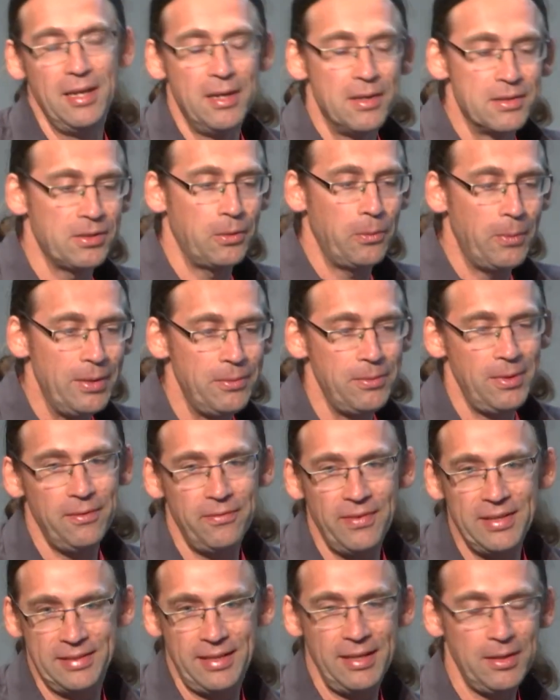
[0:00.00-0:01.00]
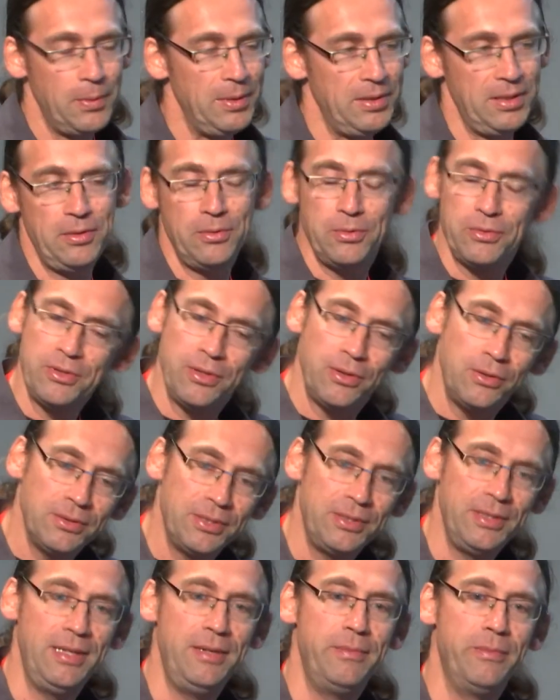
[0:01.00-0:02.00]
So when you invest in equity, you don't
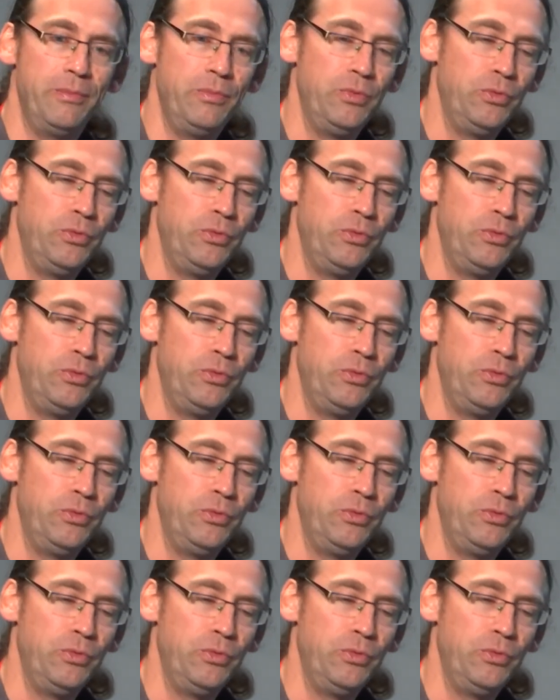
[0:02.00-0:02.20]
really